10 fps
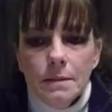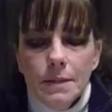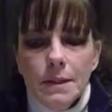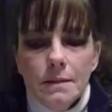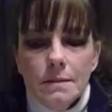
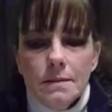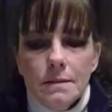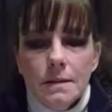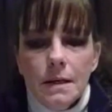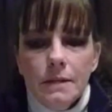because it's
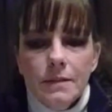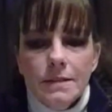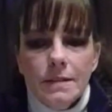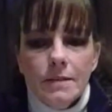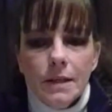not even
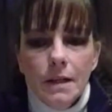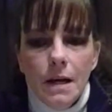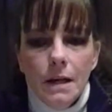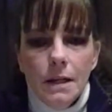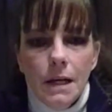7
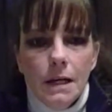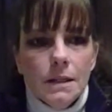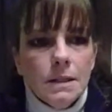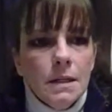o'clock yet,